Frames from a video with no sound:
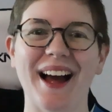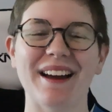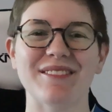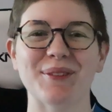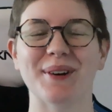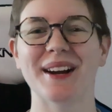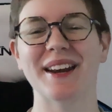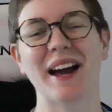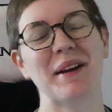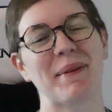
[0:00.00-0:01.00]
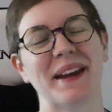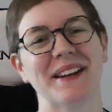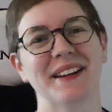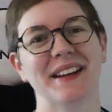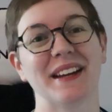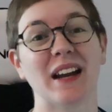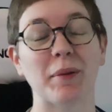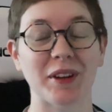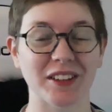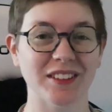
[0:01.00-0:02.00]
Hi everyone, I'm Ada and
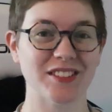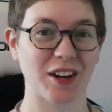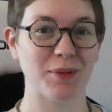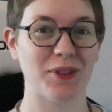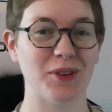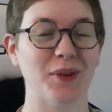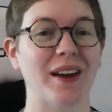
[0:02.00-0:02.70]
I'm here to share with you